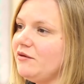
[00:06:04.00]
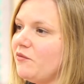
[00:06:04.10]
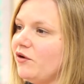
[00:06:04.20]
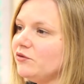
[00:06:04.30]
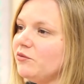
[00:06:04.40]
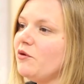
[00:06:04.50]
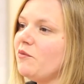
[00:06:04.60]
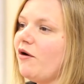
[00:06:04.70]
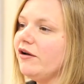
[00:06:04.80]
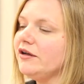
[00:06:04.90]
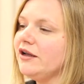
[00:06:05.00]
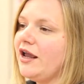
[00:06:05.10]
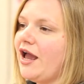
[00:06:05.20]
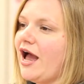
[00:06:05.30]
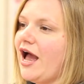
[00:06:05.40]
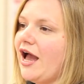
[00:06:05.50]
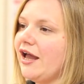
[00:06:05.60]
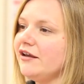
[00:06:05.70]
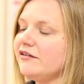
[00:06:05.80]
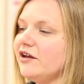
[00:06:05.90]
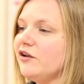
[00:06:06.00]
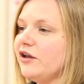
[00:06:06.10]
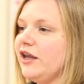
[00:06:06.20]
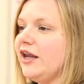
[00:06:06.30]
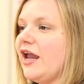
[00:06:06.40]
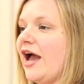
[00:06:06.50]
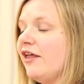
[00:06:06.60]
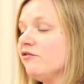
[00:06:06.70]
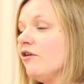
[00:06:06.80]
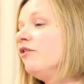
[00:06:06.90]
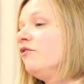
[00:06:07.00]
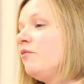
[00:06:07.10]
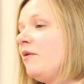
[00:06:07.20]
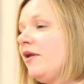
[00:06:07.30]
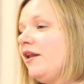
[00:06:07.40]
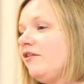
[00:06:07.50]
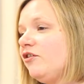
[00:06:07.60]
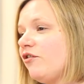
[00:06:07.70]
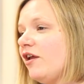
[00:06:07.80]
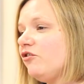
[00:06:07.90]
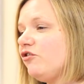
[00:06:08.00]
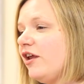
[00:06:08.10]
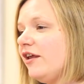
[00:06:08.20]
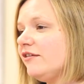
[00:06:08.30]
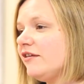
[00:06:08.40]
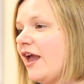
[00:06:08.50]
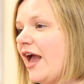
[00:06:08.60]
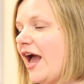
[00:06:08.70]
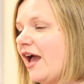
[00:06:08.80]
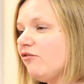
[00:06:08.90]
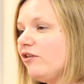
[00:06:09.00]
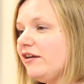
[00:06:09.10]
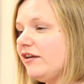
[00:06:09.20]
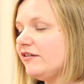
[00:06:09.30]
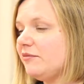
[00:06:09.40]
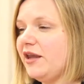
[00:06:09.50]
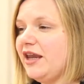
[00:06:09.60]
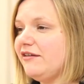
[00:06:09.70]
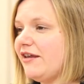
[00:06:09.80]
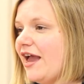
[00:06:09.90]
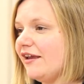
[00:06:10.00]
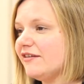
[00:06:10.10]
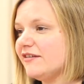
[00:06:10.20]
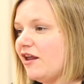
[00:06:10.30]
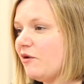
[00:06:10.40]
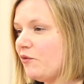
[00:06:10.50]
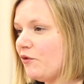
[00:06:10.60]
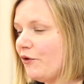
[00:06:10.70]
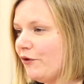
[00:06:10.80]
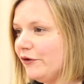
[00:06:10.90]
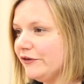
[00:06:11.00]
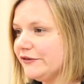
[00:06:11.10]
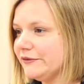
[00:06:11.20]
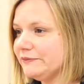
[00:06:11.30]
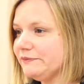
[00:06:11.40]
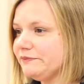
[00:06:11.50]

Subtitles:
in World War One, and looking at the role of women in the trenches and reading some key texts like War Horse.